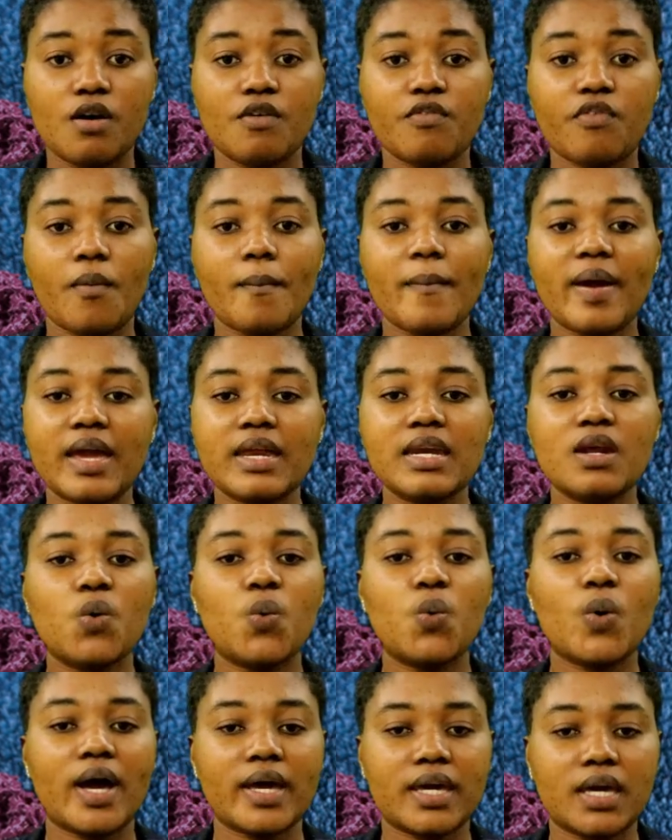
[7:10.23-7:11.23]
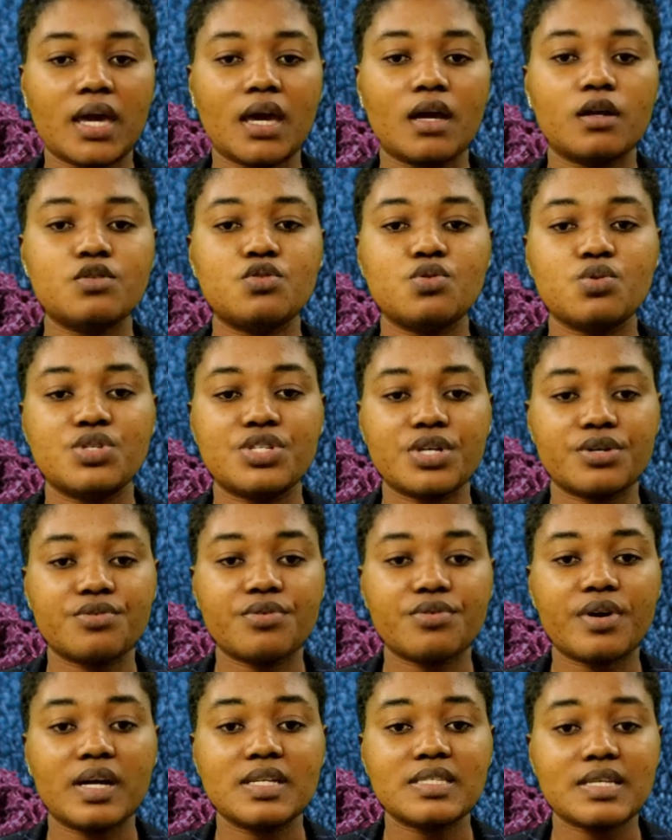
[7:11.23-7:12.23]
For many, working to
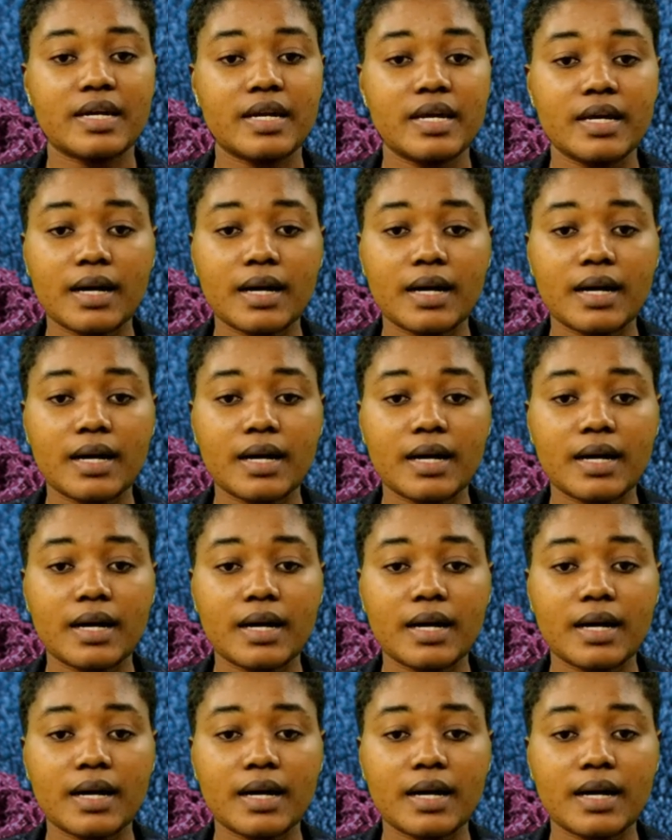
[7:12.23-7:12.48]
generate an